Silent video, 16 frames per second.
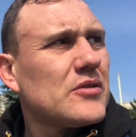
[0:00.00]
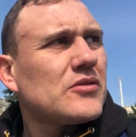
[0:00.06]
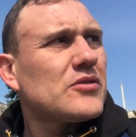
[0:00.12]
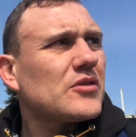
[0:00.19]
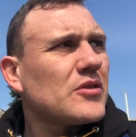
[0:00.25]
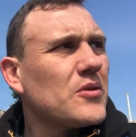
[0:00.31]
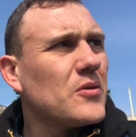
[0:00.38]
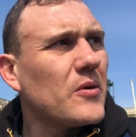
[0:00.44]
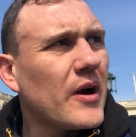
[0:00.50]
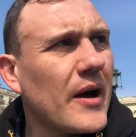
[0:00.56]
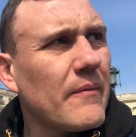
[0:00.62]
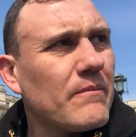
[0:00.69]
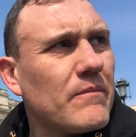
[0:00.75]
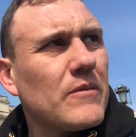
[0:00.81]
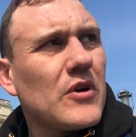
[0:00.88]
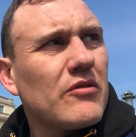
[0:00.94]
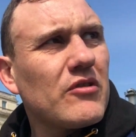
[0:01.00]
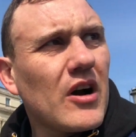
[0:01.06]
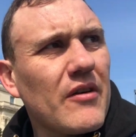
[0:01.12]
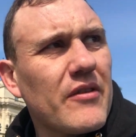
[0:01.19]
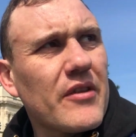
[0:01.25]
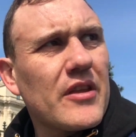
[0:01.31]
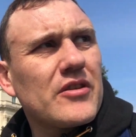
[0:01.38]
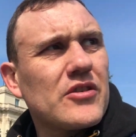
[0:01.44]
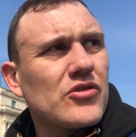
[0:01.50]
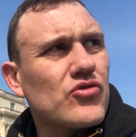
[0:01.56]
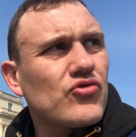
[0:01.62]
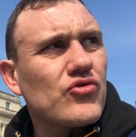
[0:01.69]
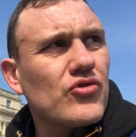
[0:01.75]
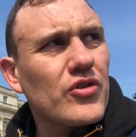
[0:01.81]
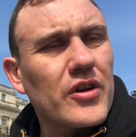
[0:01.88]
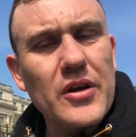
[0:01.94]
So rather than
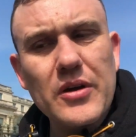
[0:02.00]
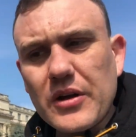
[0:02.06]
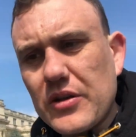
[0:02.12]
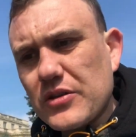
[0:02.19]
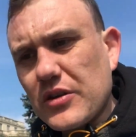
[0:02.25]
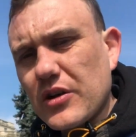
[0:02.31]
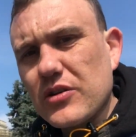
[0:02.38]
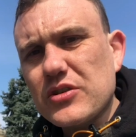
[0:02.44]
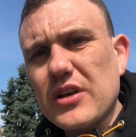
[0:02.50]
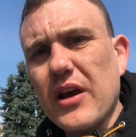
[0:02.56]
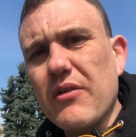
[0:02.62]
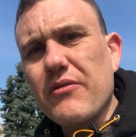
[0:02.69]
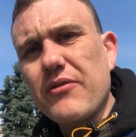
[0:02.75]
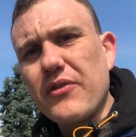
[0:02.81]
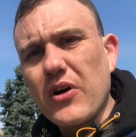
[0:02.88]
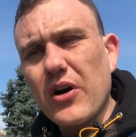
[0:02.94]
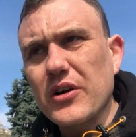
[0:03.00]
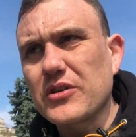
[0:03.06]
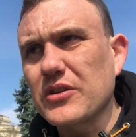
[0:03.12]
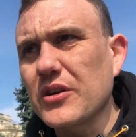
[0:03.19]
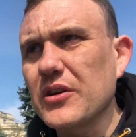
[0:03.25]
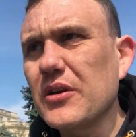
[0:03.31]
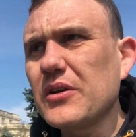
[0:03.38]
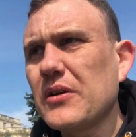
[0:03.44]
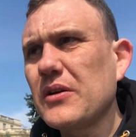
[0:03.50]
destroy it, because it got set on fire too.